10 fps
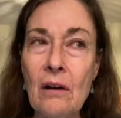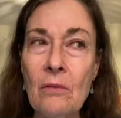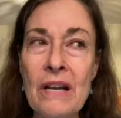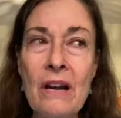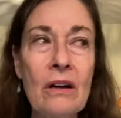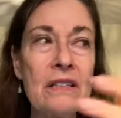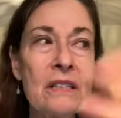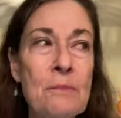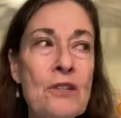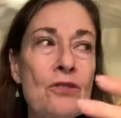we are a
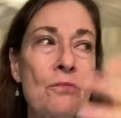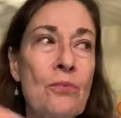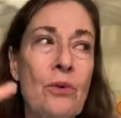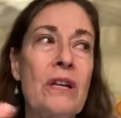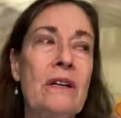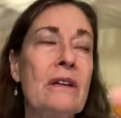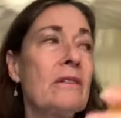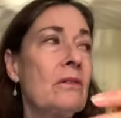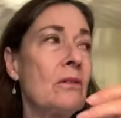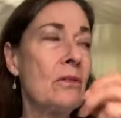special breed.
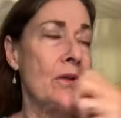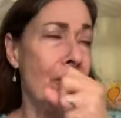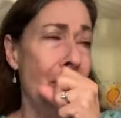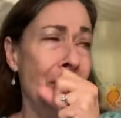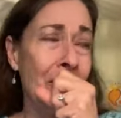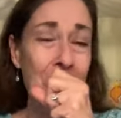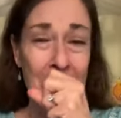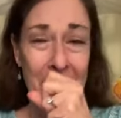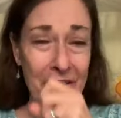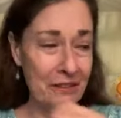Oh
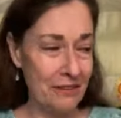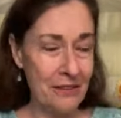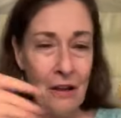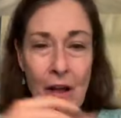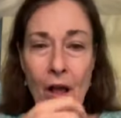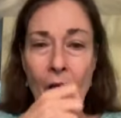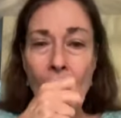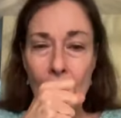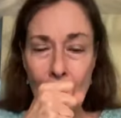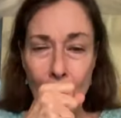my goodness.
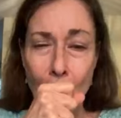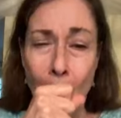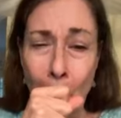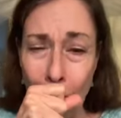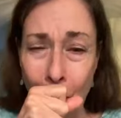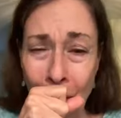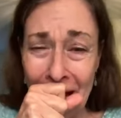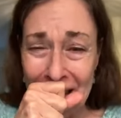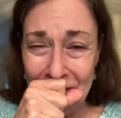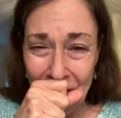
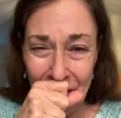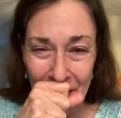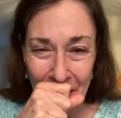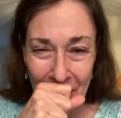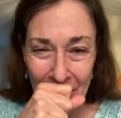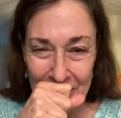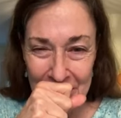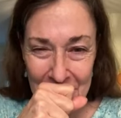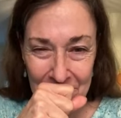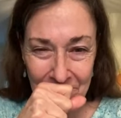Thanks for all the
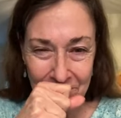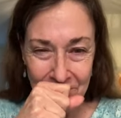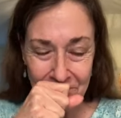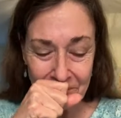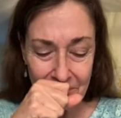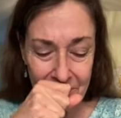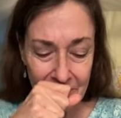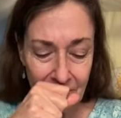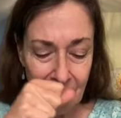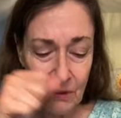hearts.
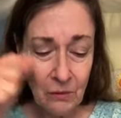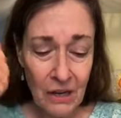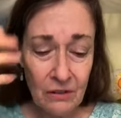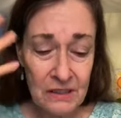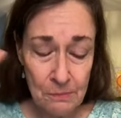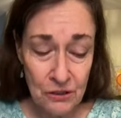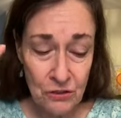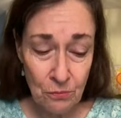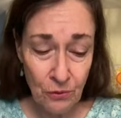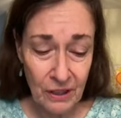We are a
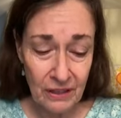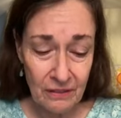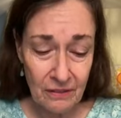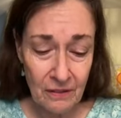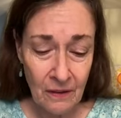special breed.